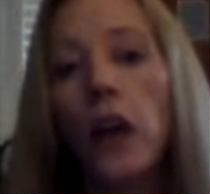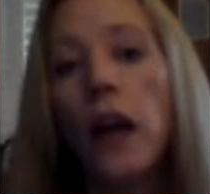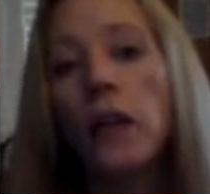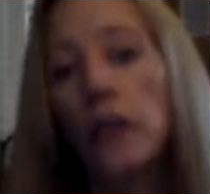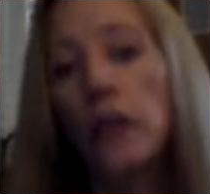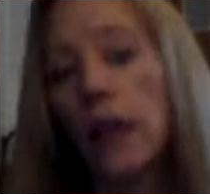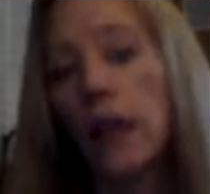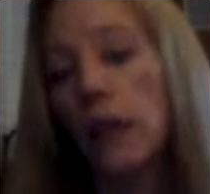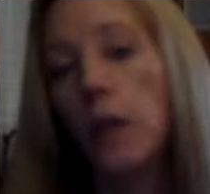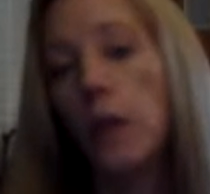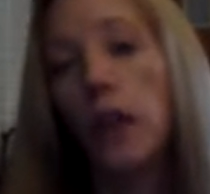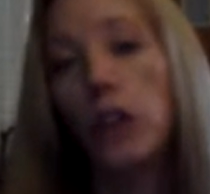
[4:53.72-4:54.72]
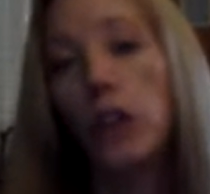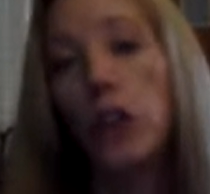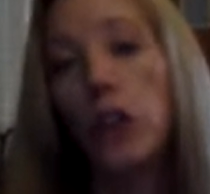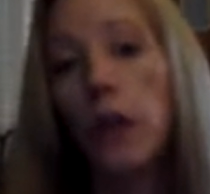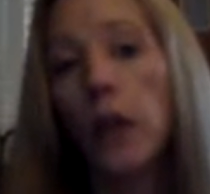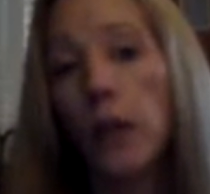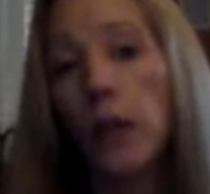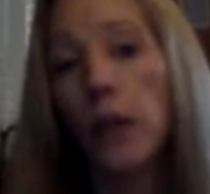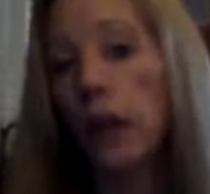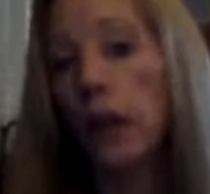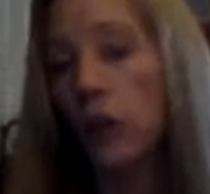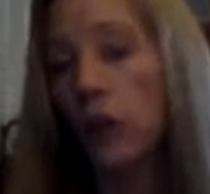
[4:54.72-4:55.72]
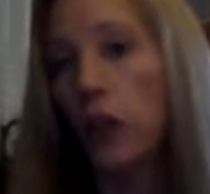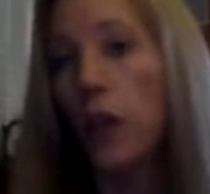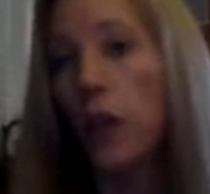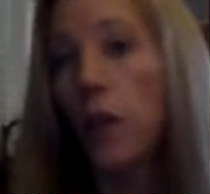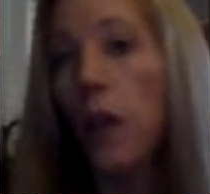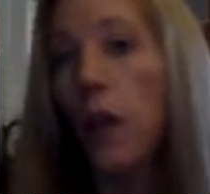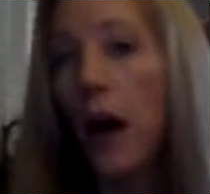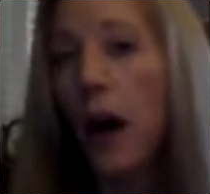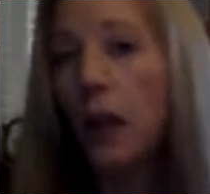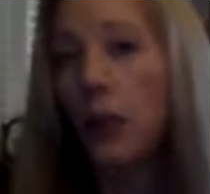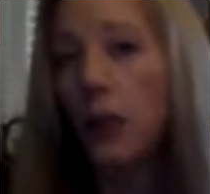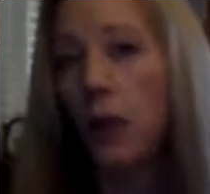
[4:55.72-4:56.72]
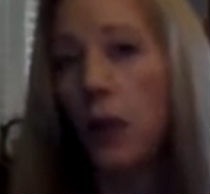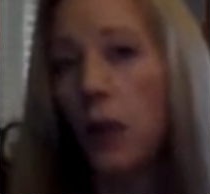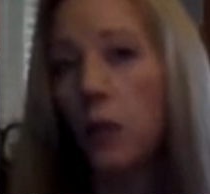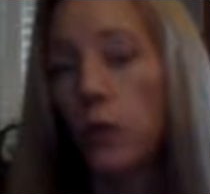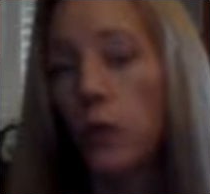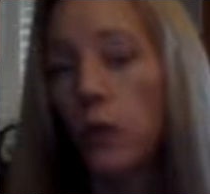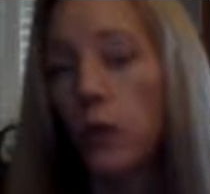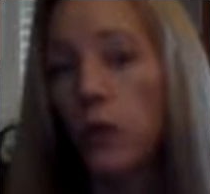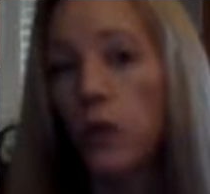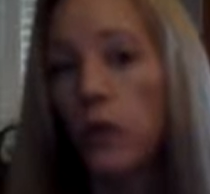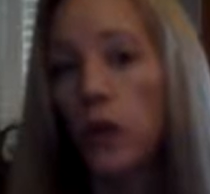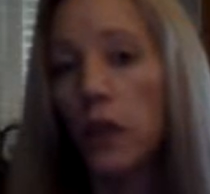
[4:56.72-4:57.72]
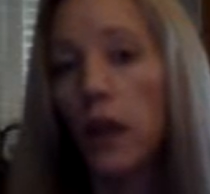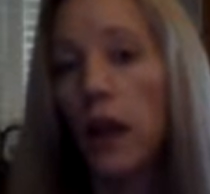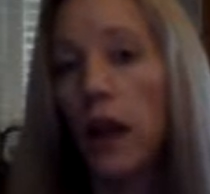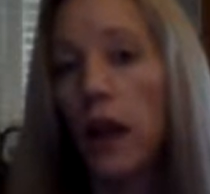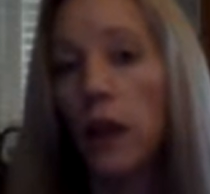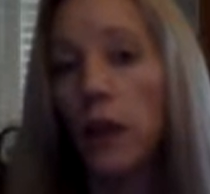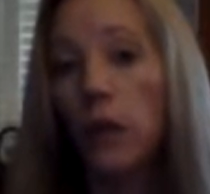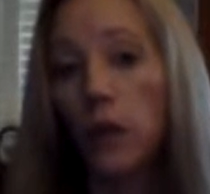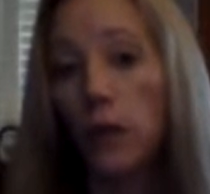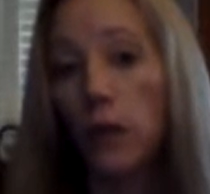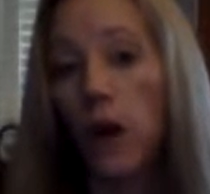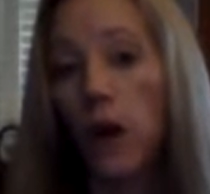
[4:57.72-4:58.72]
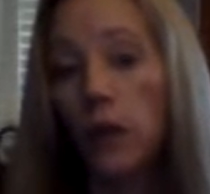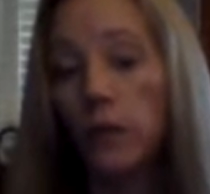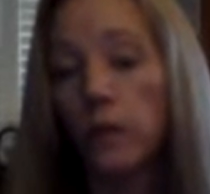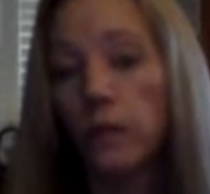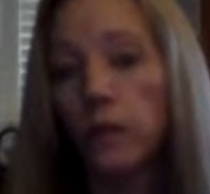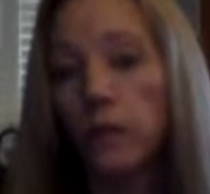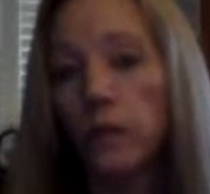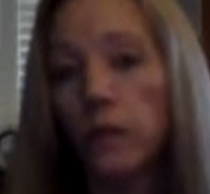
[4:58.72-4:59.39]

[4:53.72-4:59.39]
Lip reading: child says because you will get punished, and the punishment proves that it was wrong.